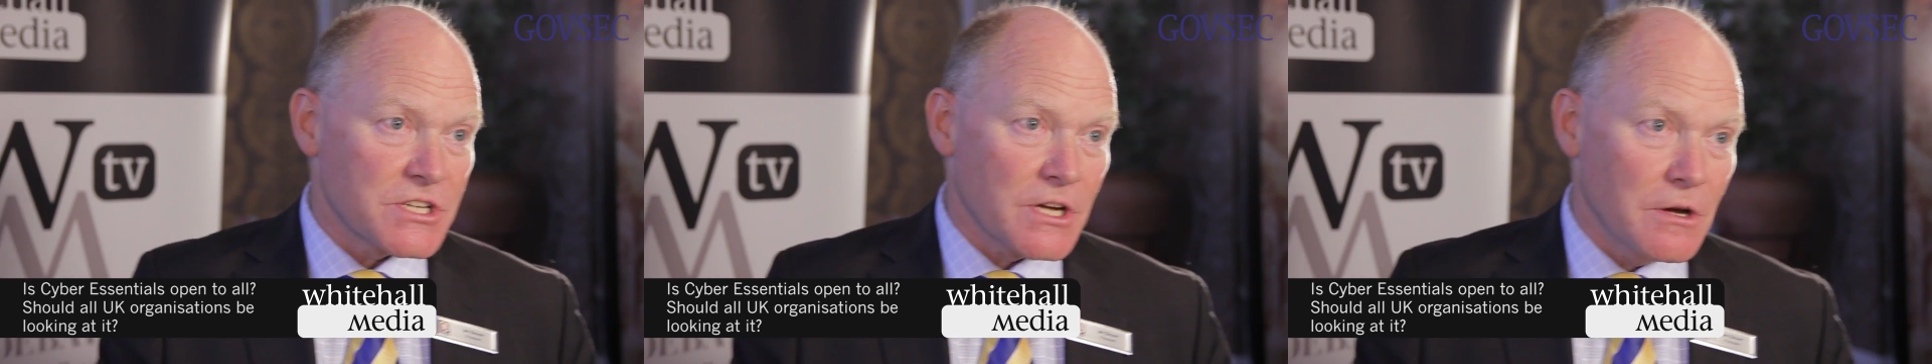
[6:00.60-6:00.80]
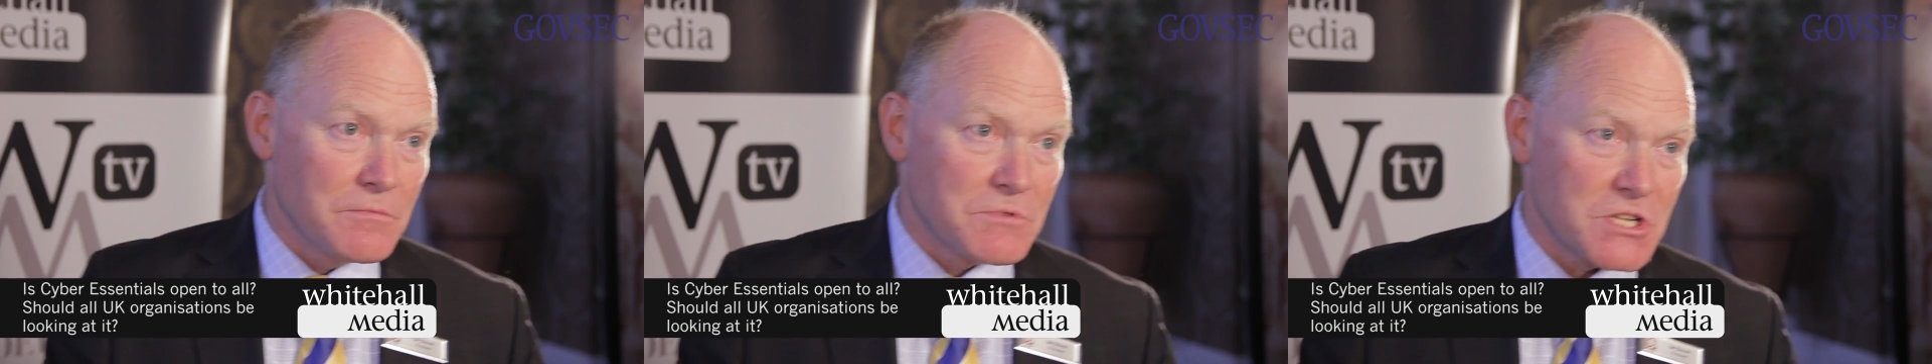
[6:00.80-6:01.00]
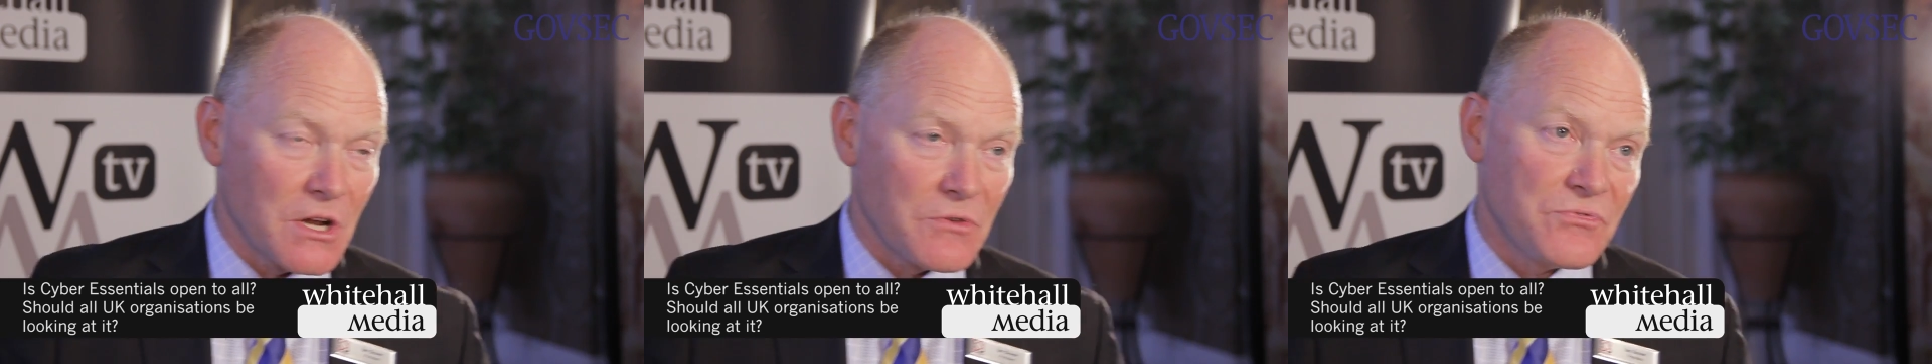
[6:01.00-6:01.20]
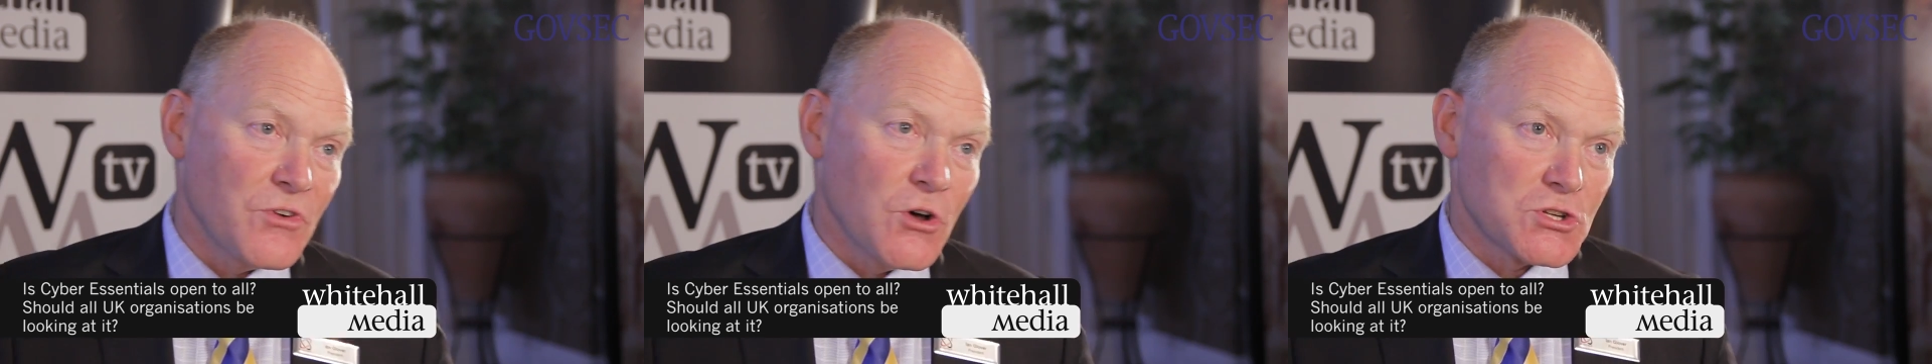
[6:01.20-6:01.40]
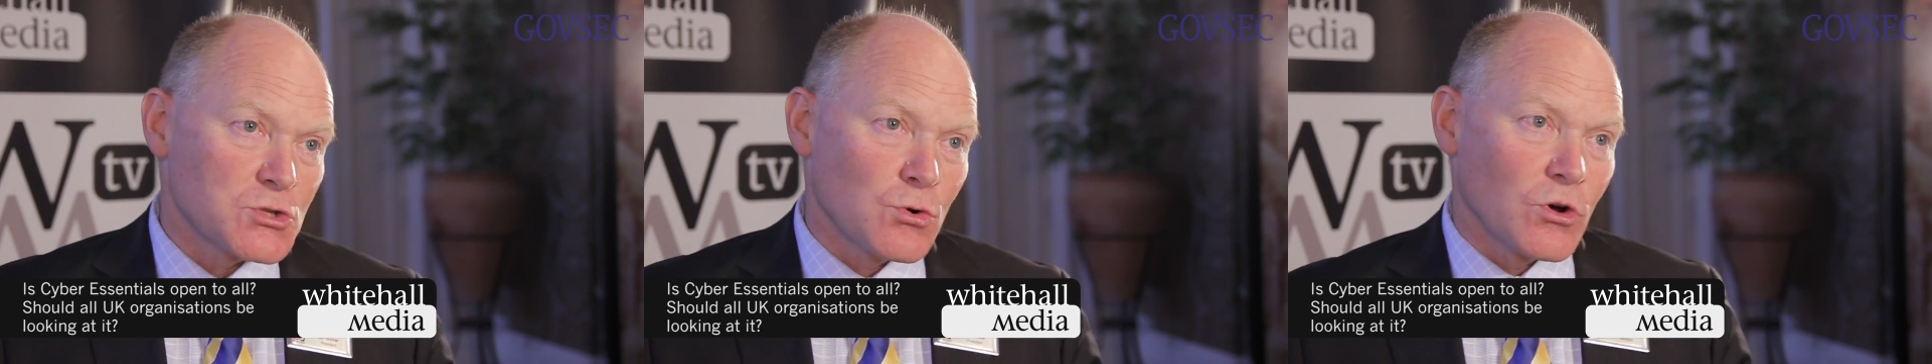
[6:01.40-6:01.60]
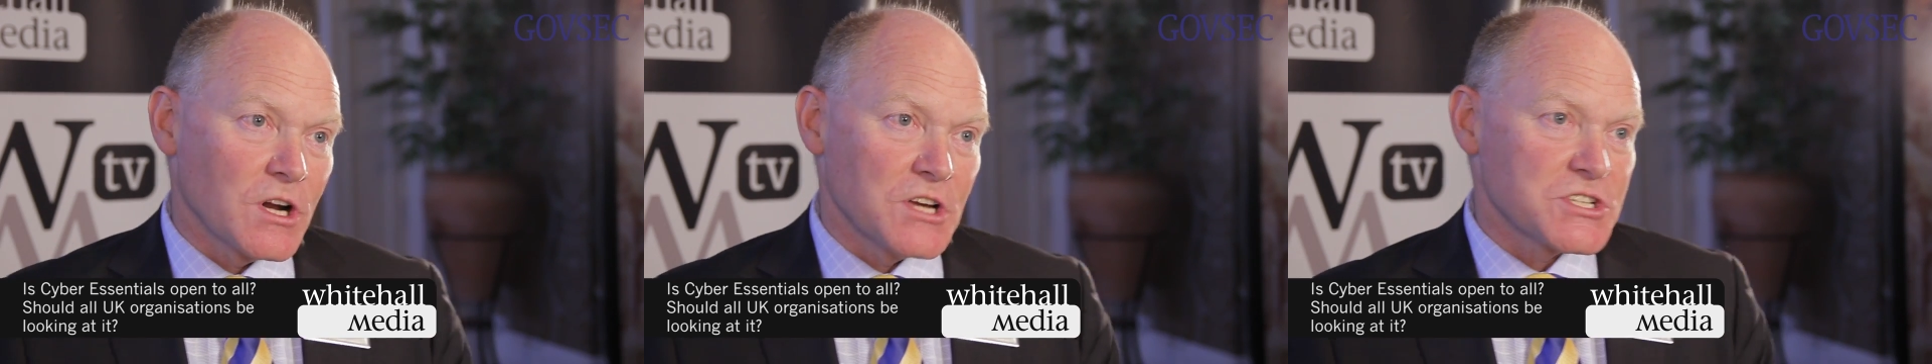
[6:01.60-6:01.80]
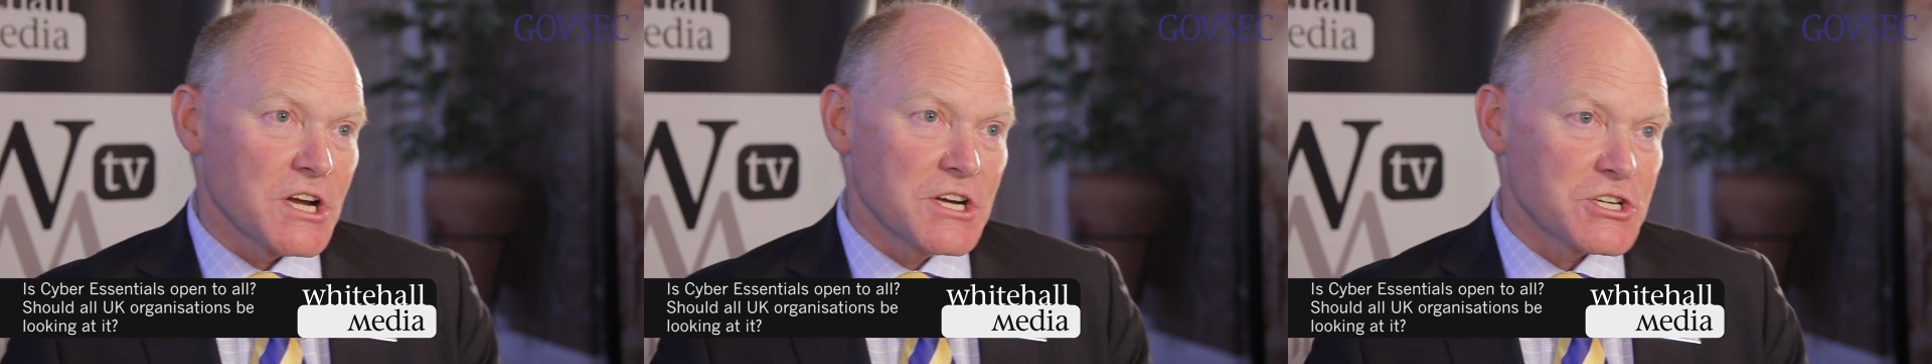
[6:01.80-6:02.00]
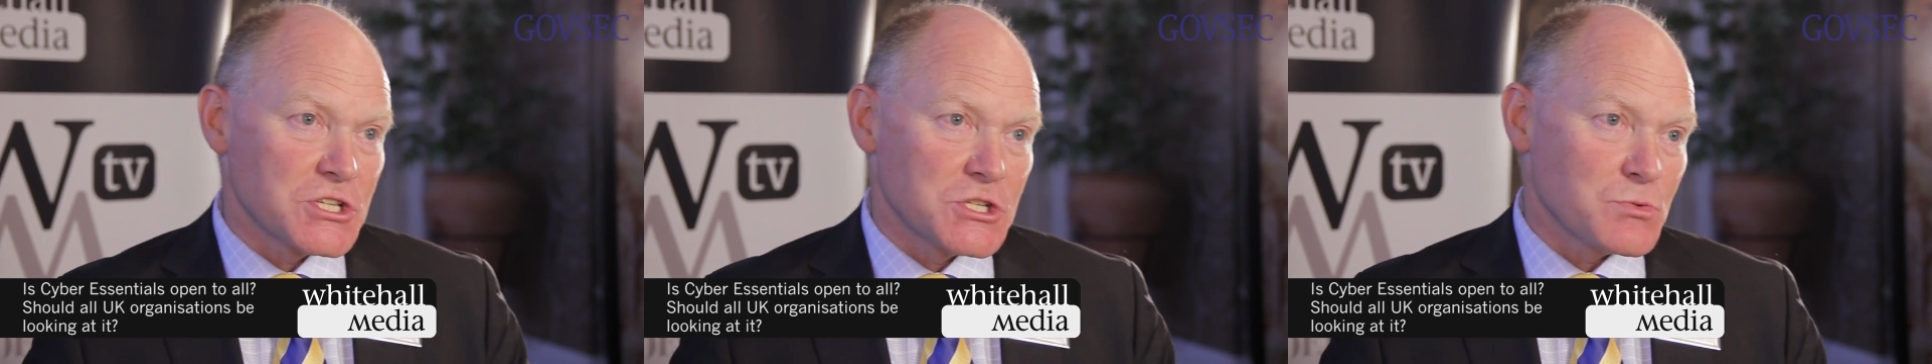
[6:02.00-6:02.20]
So the first
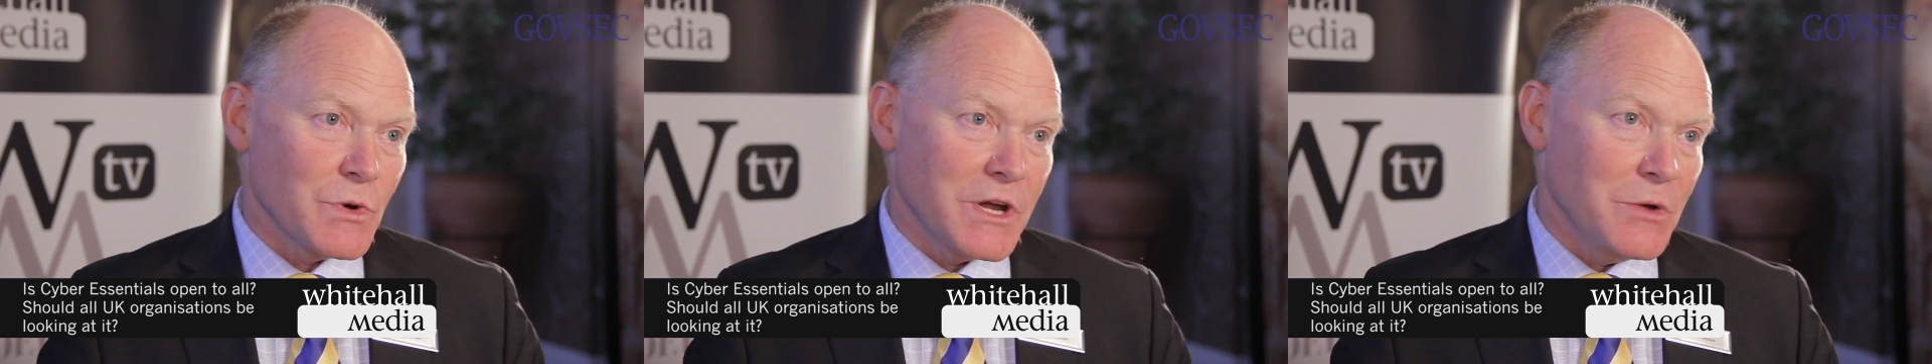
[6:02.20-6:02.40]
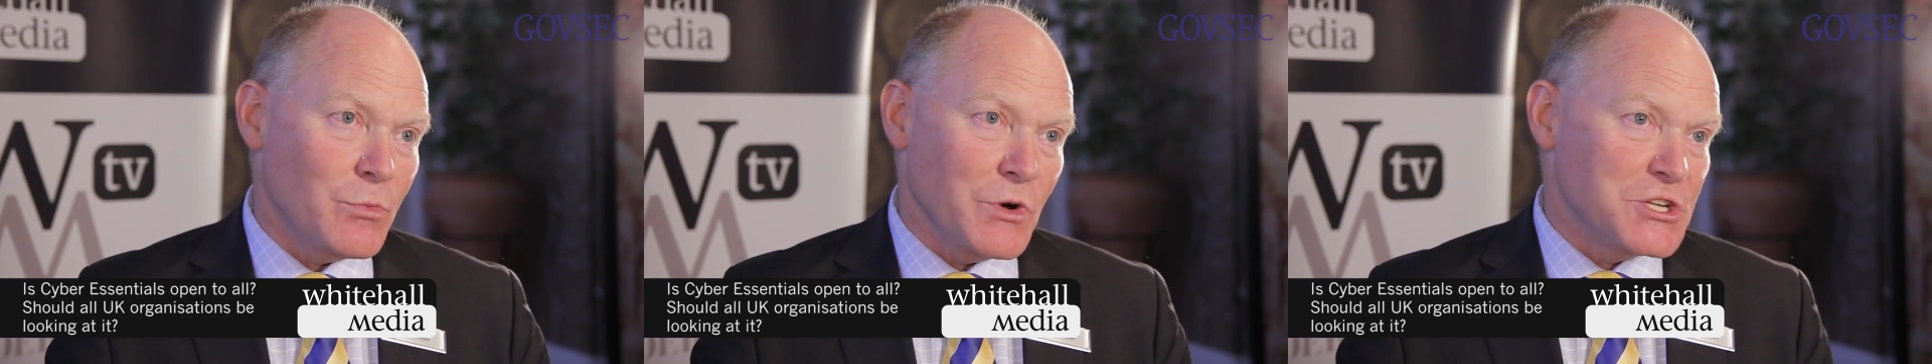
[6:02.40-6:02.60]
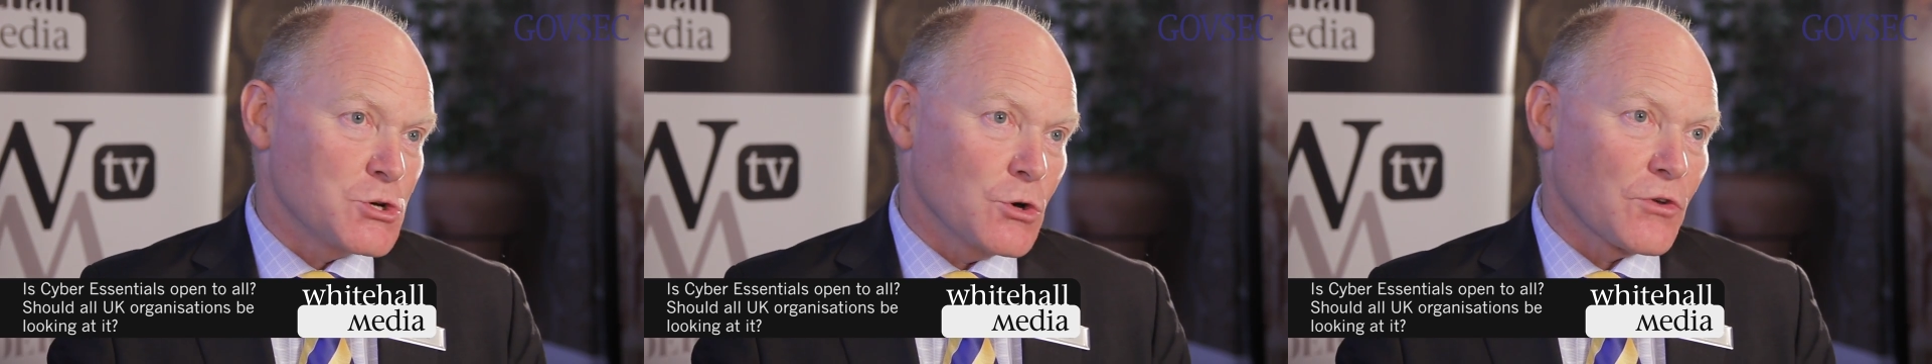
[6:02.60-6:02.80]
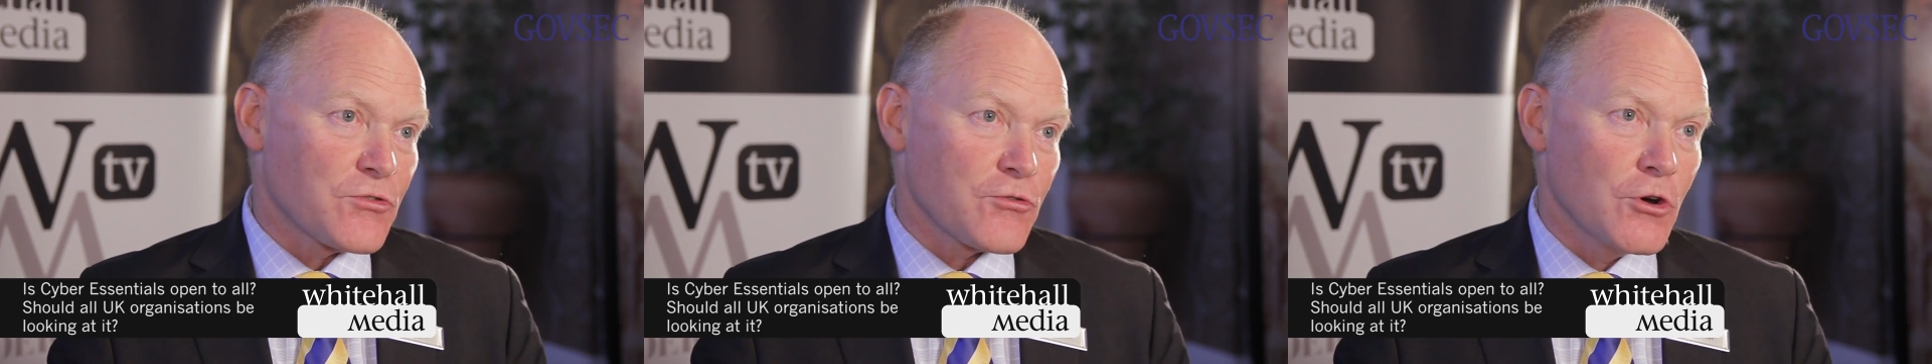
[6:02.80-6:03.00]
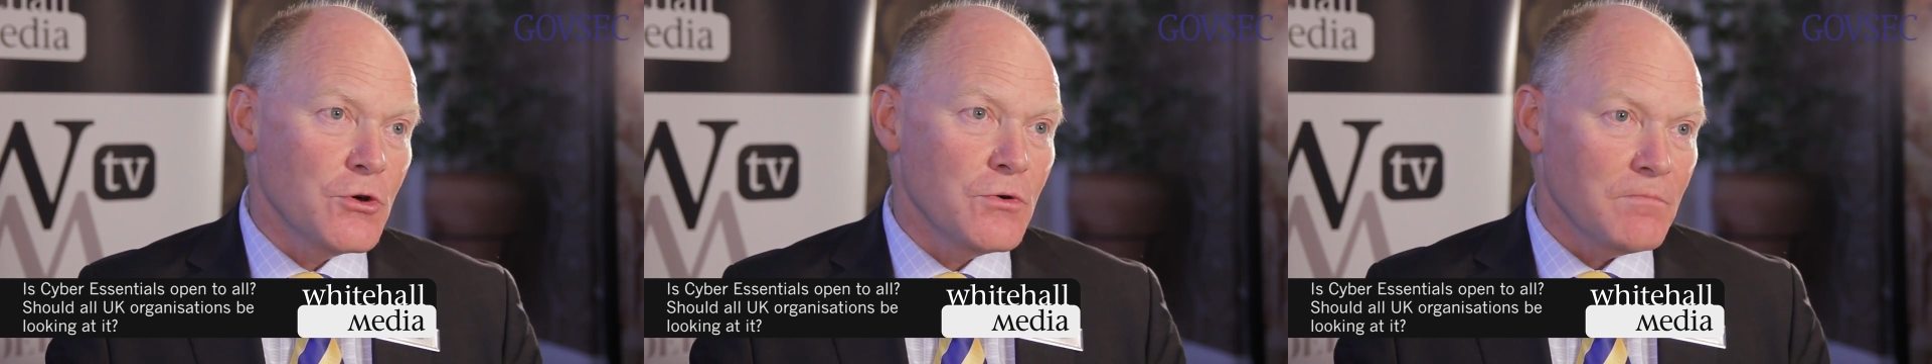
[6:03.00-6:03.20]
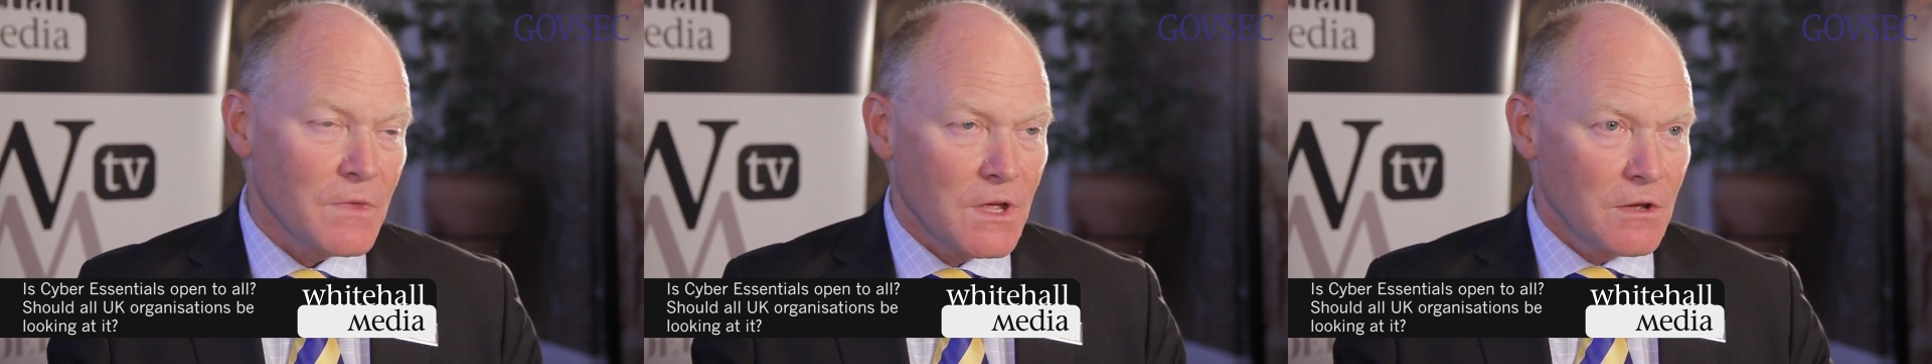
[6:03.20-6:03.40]
organisations we took through,